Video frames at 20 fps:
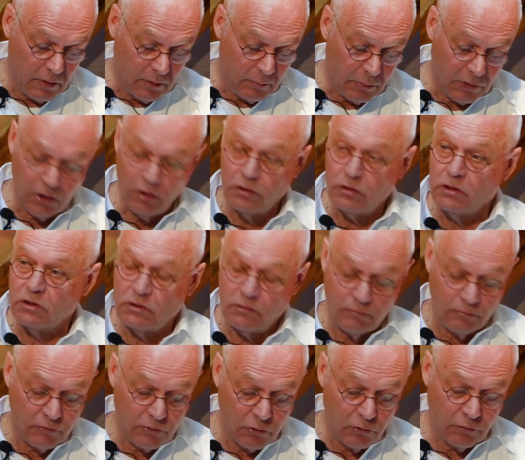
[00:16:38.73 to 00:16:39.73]
because it's
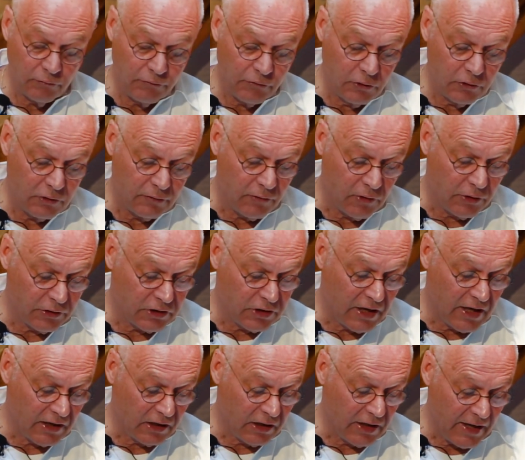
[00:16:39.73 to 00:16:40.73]
first of all, it's
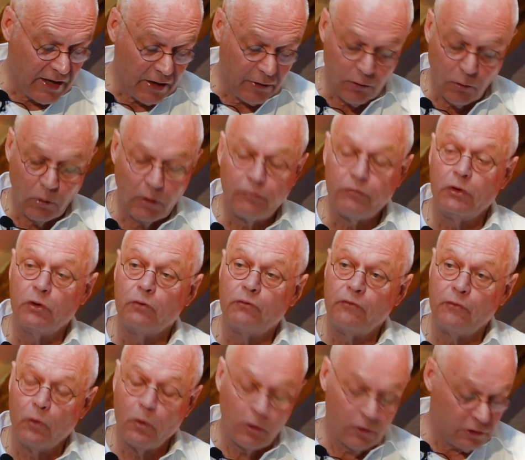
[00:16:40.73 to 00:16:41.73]
not allowed, or if you
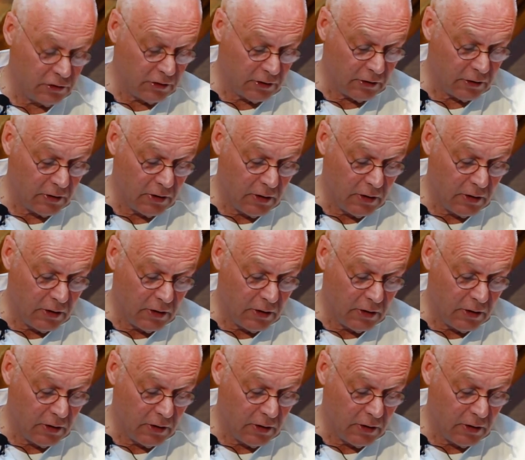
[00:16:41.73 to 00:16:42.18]
force it